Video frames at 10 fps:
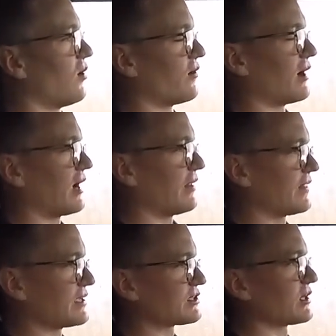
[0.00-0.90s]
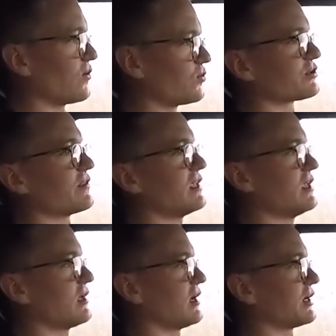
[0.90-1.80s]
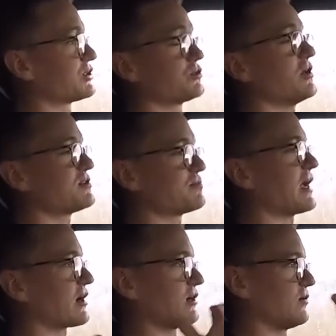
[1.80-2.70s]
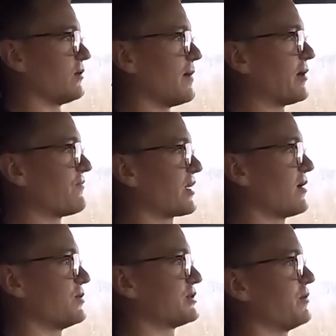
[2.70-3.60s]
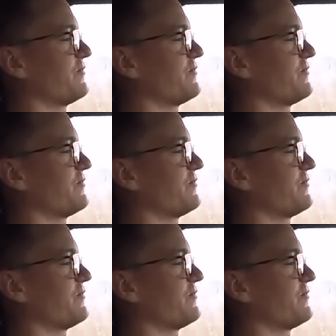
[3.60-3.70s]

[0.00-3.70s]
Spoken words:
And there's also the extreme spec above that, which we